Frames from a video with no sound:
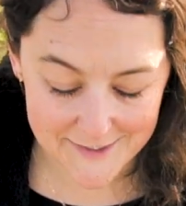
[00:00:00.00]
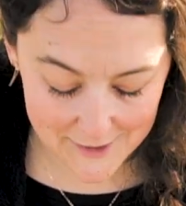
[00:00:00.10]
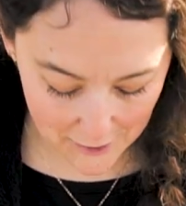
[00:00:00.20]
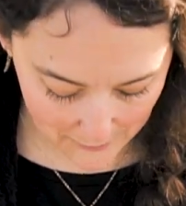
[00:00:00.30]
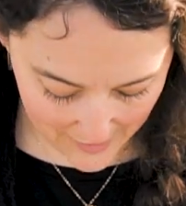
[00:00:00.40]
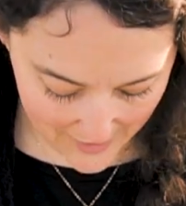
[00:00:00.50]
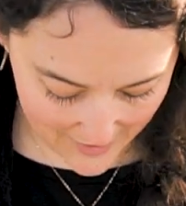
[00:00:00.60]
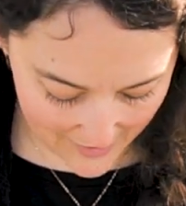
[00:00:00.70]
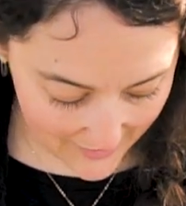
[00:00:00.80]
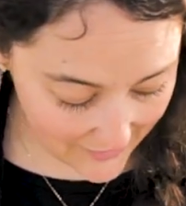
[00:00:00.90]
So
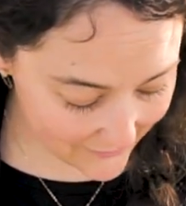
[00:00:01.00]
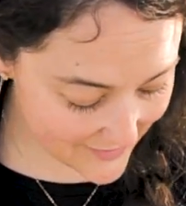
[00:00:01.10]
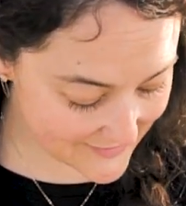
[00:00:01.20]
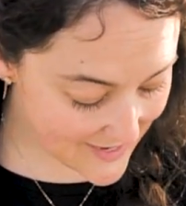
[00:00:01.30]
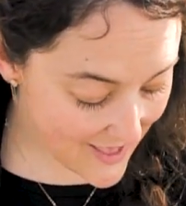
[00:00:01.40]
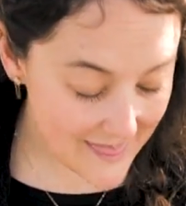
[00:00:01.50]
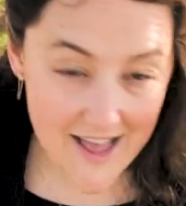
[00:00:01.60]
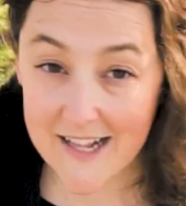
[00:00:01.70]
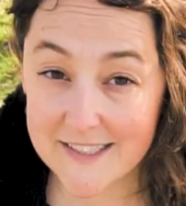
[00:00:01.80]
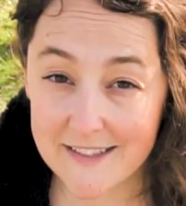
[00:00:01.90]
anyways,
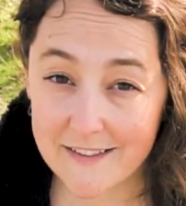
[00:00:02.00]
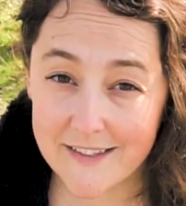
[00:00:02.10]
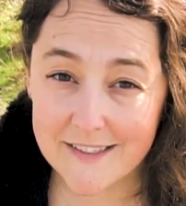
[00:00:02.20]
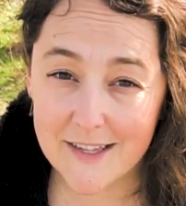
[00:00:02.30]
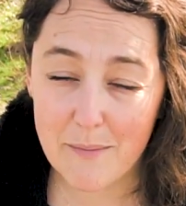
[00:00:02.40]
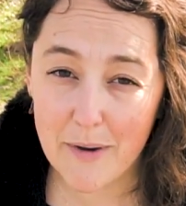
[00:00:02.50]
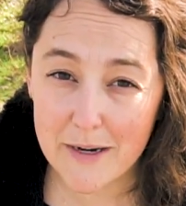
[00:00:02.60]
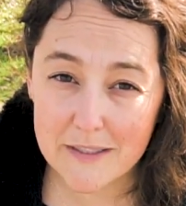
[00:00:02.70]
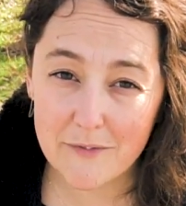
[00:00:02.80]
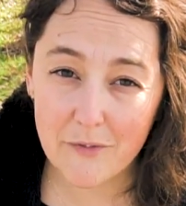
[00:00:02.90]
that's the lens
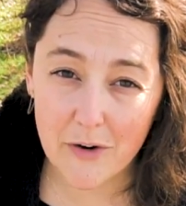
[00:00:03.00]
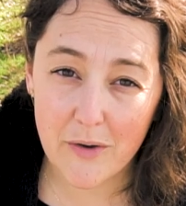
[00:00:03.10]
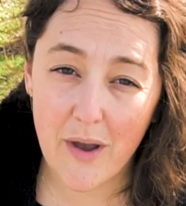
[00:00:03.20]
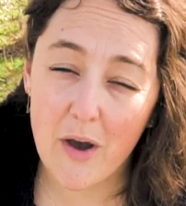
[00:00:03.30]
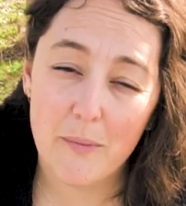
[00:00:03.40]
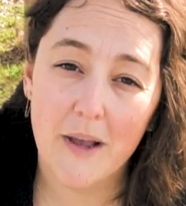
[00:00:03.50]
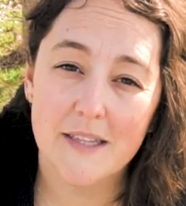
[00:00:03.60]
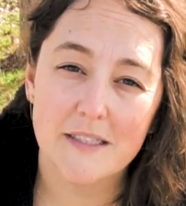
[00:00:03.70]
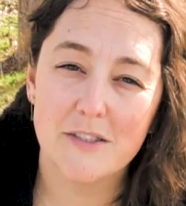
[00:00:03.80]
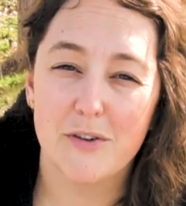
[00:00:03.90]
comparison for you. I hope you
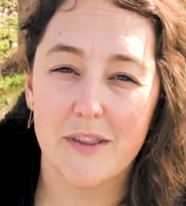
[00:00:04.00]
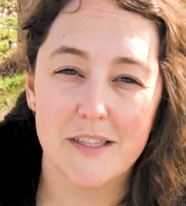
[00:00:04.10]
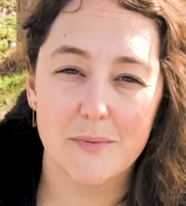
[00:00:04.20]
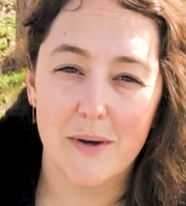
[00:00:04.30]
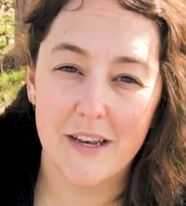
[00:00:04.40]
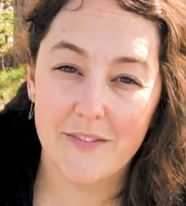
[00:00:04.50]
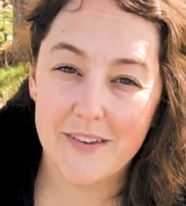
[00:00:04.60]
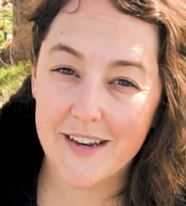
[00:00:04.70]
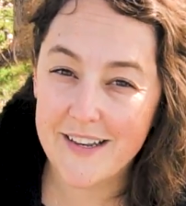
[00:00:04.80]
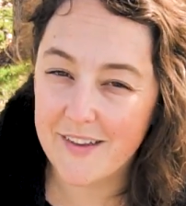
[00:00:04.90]
guys enjoyed this one. If you
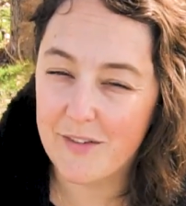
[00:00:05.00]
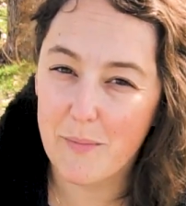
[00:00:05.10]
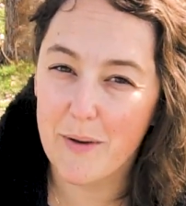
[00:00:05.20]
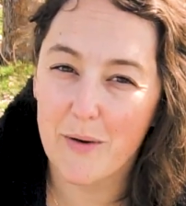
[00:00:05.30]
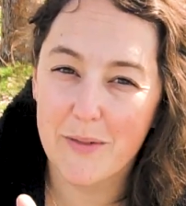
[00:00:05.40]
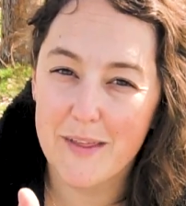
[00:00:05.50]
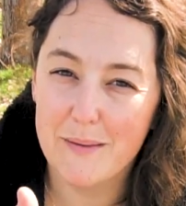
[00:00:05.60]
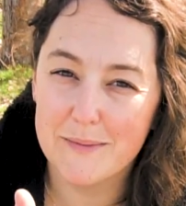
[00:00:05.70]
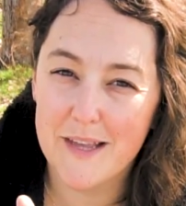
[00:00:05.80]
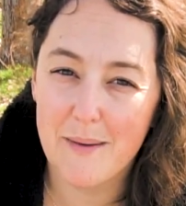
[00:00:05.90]
did, give it a big old
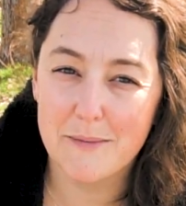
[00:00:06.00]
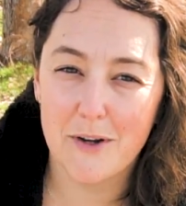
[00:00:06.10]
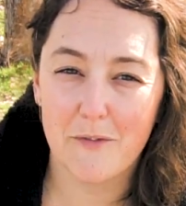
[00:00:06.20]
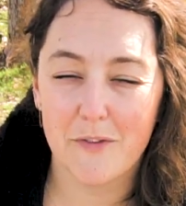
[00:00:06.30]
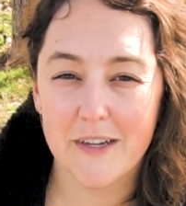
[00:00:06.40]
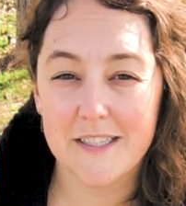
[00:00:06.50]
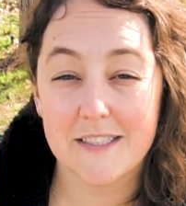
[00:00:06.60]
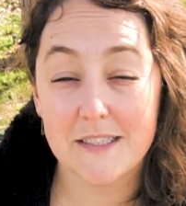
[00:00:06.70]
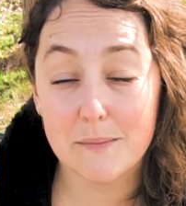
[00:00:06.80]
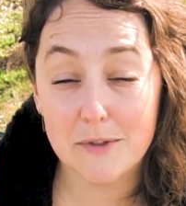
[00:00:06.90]
thumbs up. Don't forget to
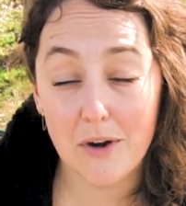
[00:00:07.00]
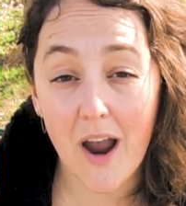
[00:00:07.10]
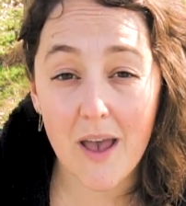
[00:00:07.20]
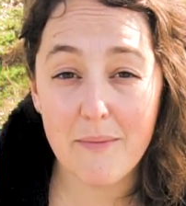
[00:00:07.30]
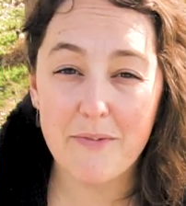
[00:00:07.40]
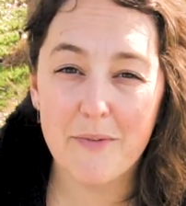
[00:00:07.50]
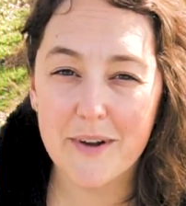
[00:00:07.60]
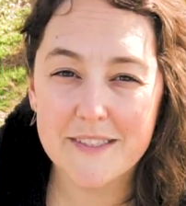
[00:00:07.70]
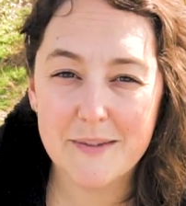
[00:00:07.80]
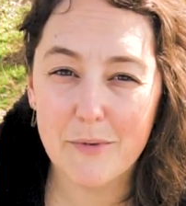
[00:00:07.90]
subscribe if you
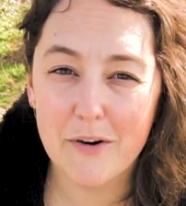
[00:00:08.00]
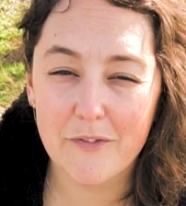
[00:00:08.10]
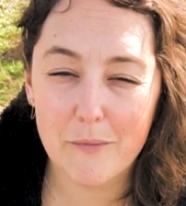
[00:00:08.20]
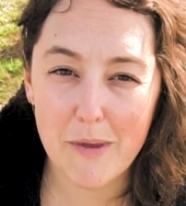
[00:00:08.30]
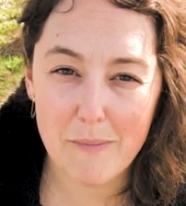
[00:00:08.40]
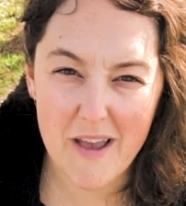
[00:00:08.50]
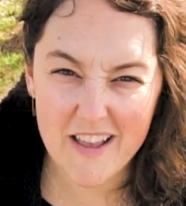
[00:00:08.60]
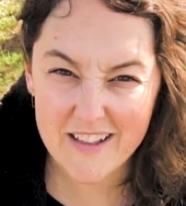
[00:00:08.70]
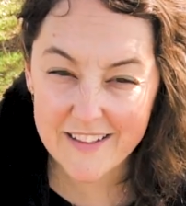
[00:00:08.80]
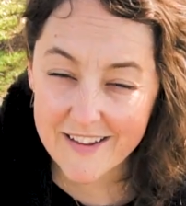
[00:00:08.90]
want to see more from me by
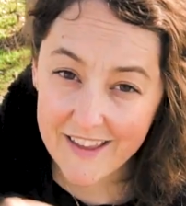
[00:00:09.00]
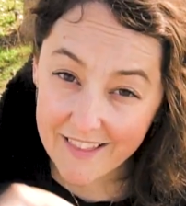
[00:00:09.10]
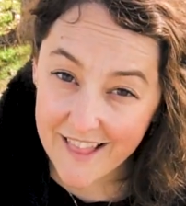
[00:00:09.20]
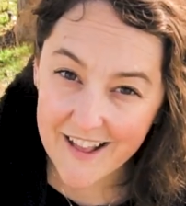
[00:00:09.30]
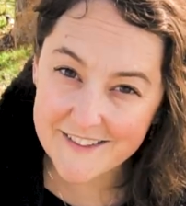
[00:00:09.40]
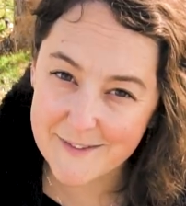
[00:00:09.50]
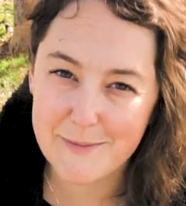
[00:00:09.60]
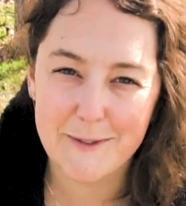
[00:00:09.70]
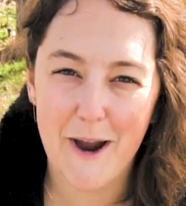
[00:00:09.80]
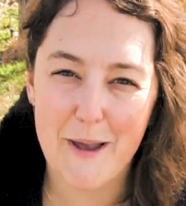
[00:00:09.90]
clicking that
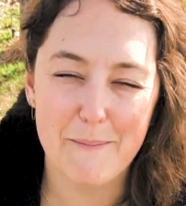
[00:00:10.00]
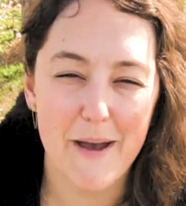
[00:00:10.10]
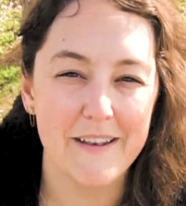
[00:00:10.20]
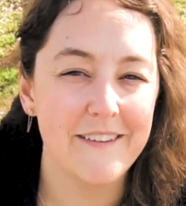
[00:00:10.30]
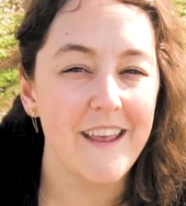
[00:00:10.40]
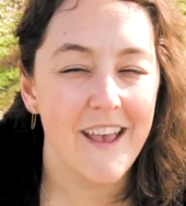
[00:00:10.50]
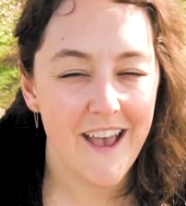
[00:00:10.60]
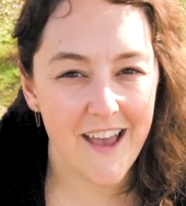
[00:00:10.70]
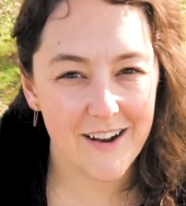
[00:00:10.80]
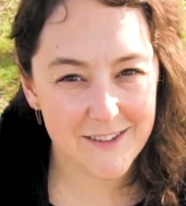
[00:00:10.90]
subscribe button,
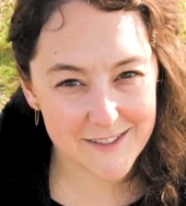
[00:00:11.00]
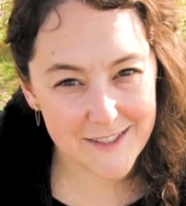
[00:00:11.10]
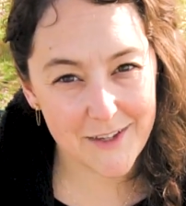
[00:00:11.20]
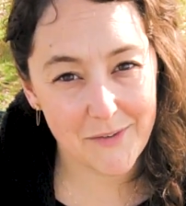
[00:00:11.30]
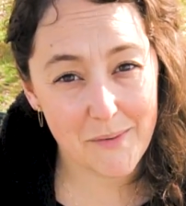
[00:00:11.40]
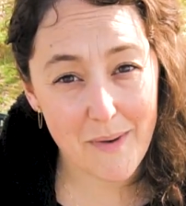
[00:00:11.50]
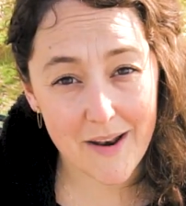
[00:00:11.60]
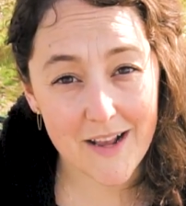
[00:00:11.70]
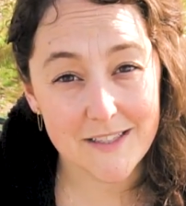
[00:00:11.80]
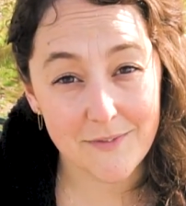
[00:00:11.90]
and I'll see you in my
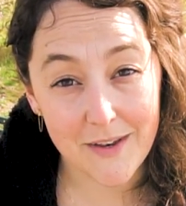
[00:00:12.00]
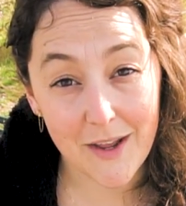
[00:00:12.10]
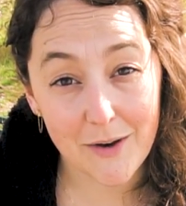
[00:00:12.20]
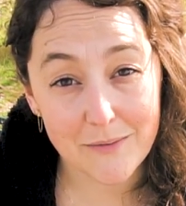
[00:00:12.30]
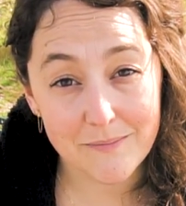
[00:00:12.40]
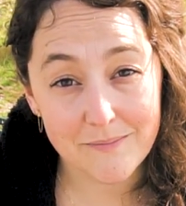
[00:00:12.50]
next video.